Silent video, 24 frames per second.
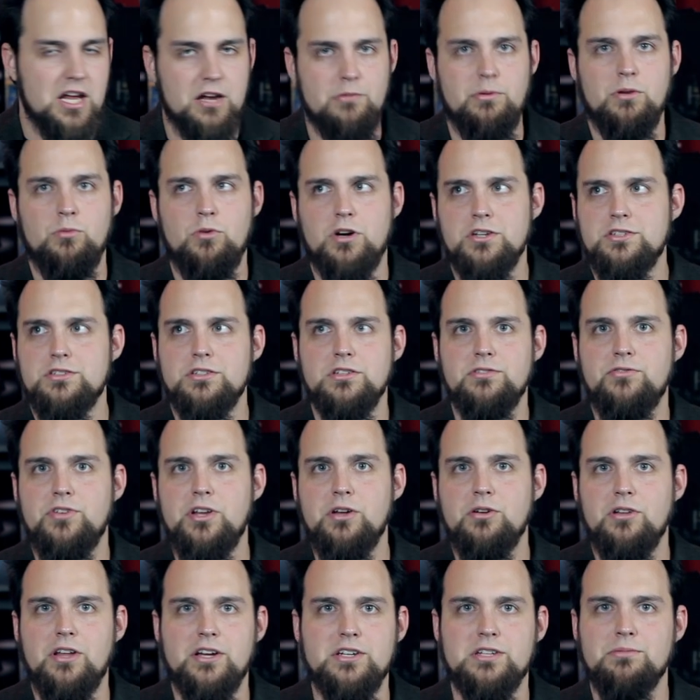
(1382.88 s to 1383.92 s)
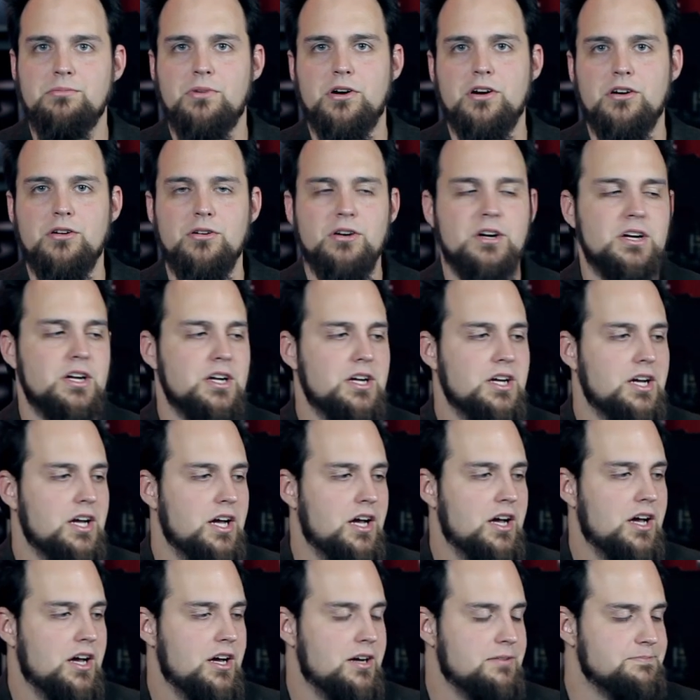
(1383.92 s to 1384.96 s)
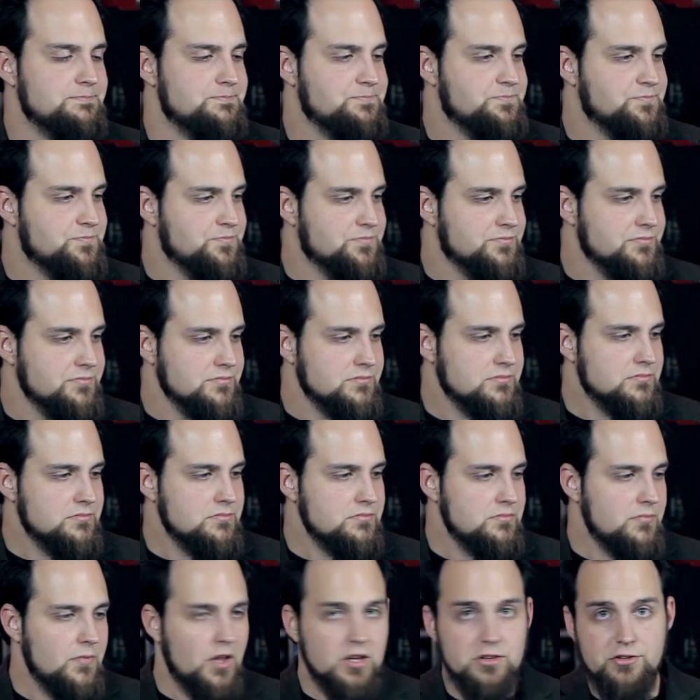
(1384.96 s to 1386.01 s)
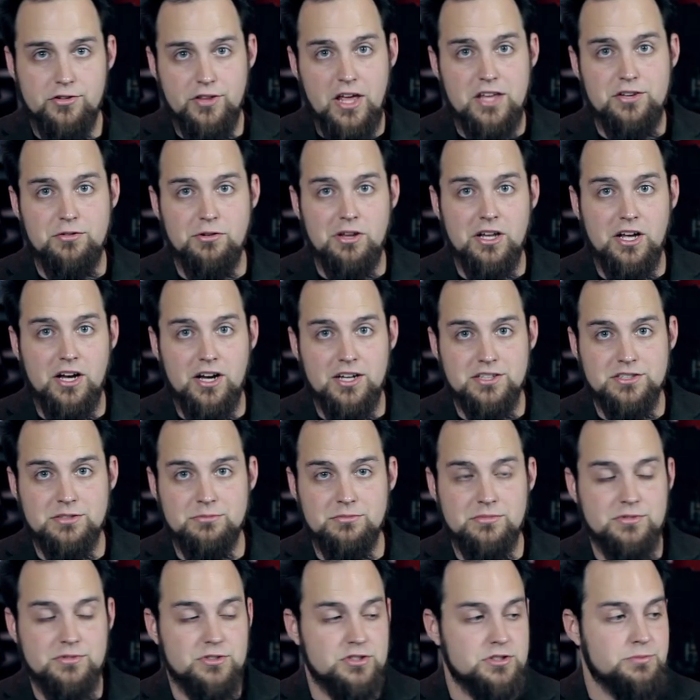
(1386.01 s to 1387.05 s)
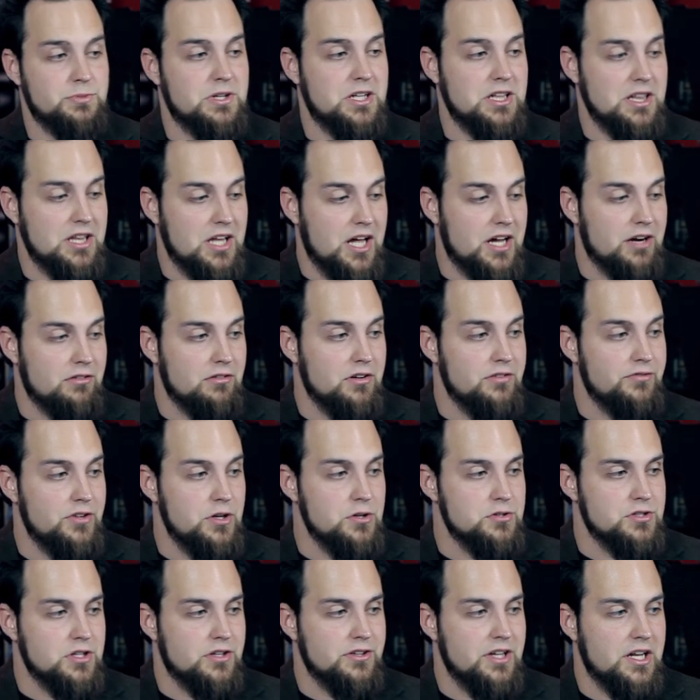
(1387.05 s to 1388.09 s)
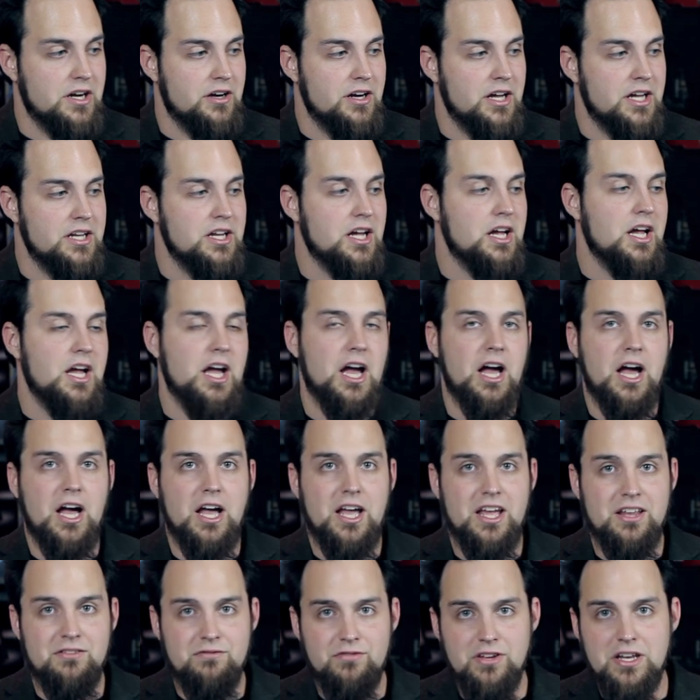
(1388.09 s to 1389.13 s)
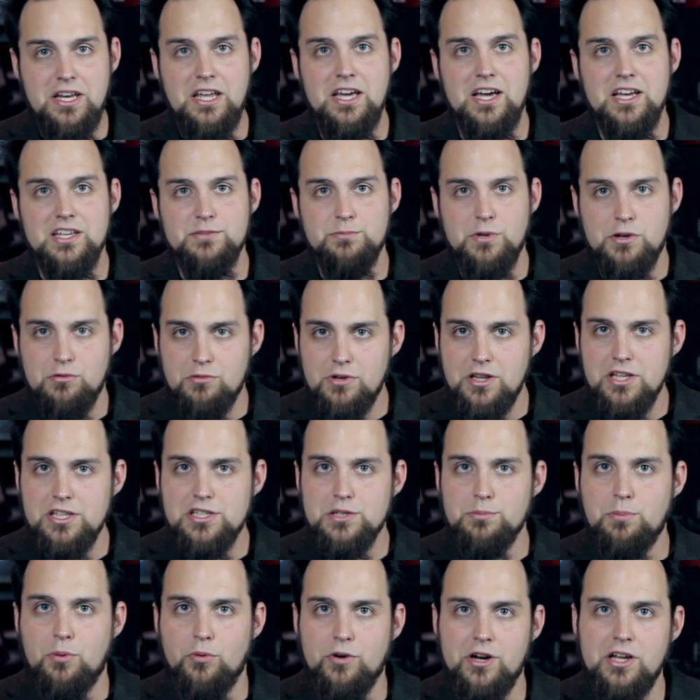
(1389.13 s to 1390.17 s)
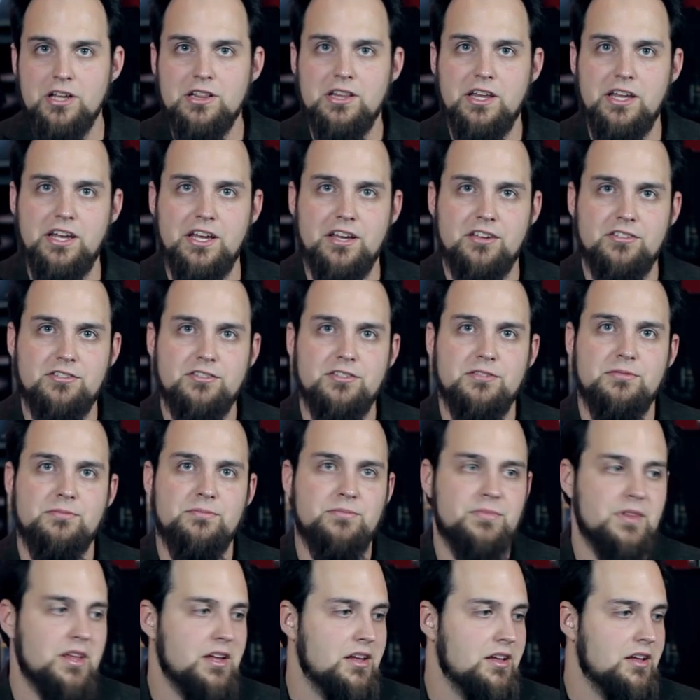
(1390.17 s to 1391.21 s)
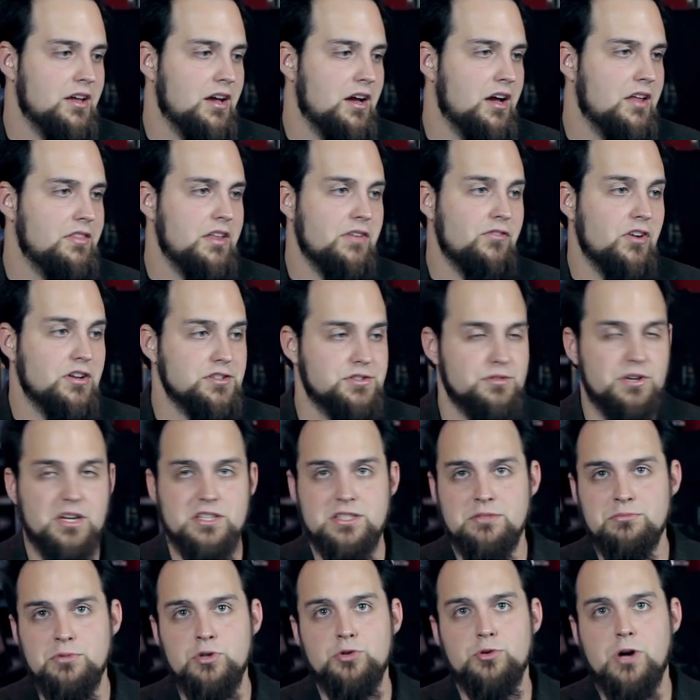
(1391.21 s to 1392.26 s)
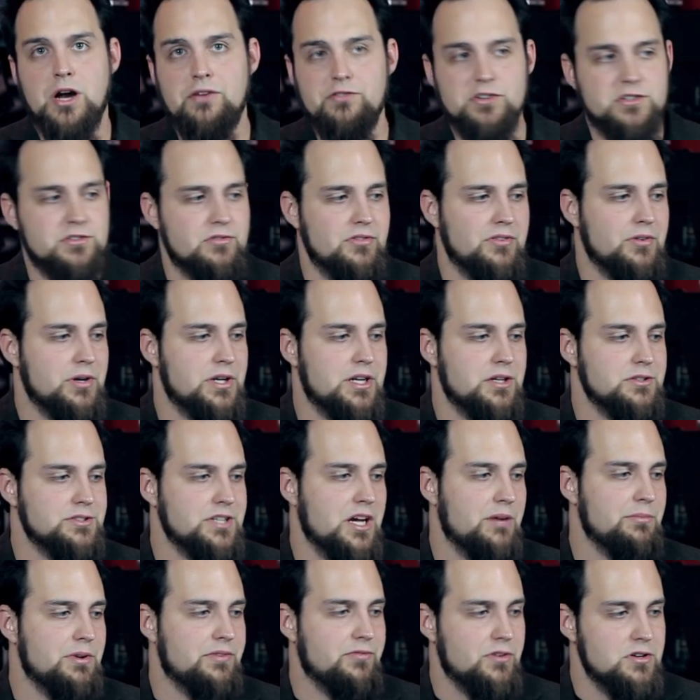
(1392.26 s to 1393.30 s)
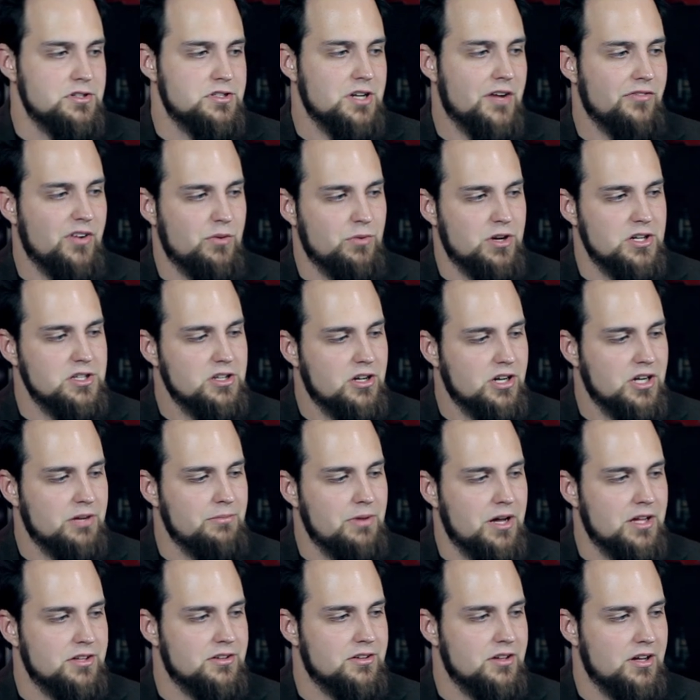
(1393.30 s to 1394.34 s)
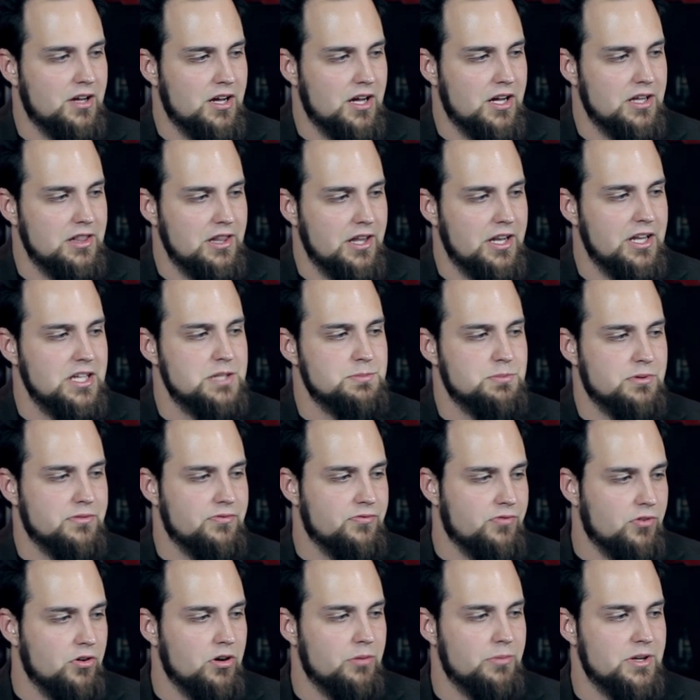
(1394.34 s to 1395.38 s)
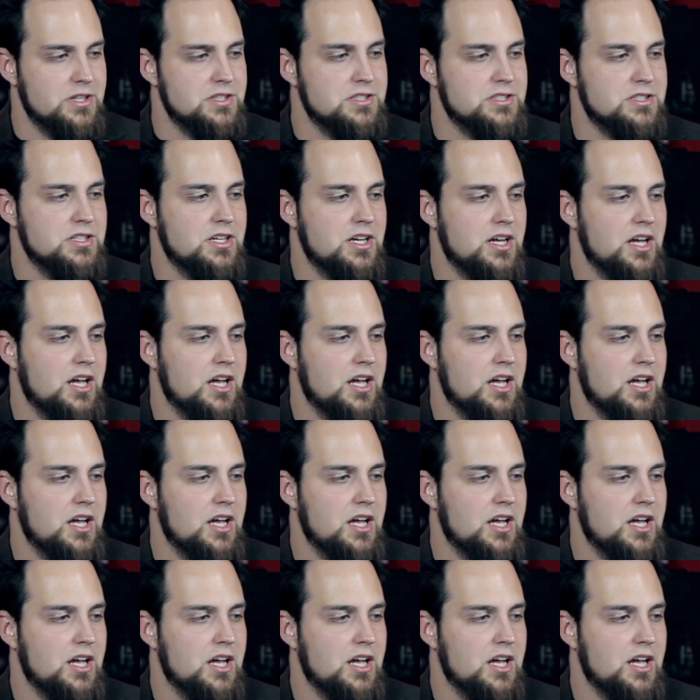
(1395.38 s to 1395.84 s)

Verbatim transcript: You're going to be watching this video like tomorrow. Um, so that's really awesome. There's been a lot of reviews on the internet. NVIDIA has been really supporting Linux, and they've also got some new drivers for Windows out. But first off, I want to talk about uh, Linux performance